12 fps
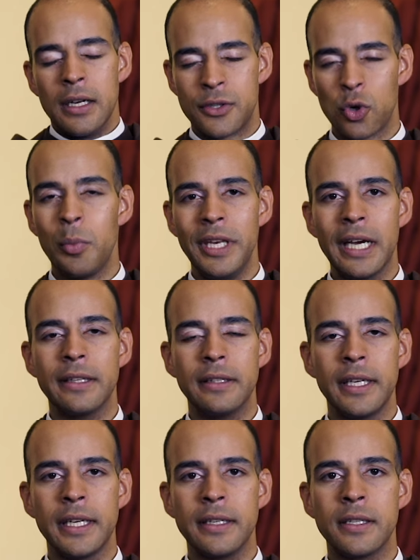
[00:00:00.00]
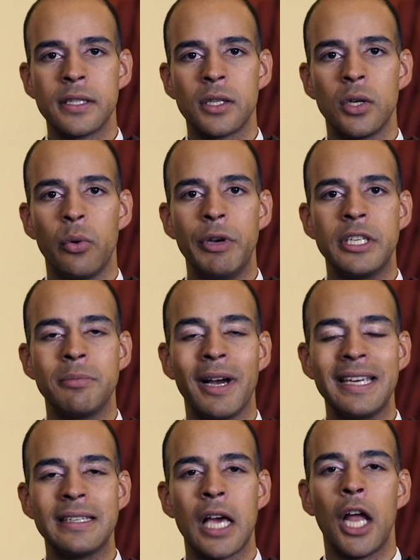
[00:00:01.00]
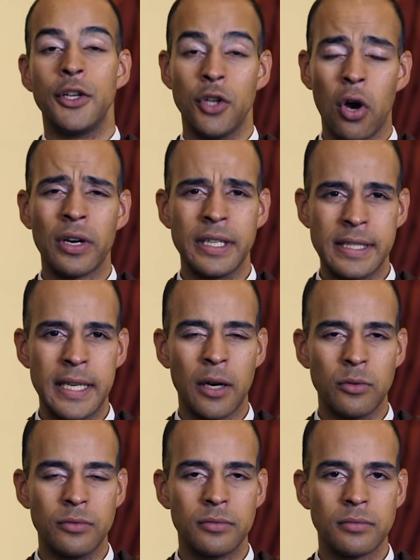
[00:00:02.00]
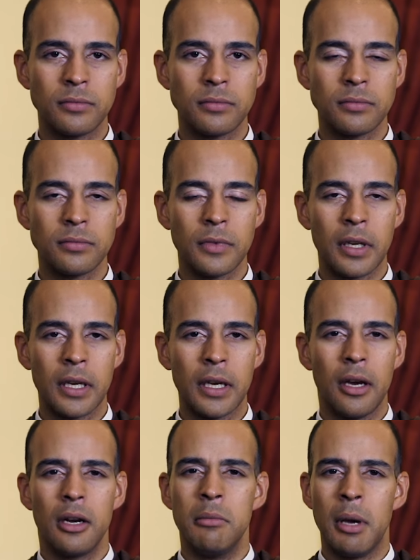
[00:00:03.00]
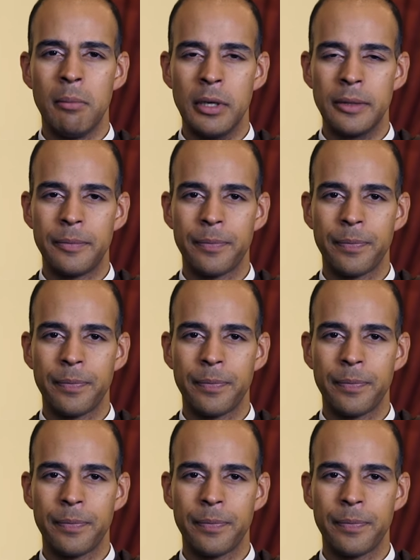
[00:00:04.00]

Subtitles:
so many other things which might knock us down, remember,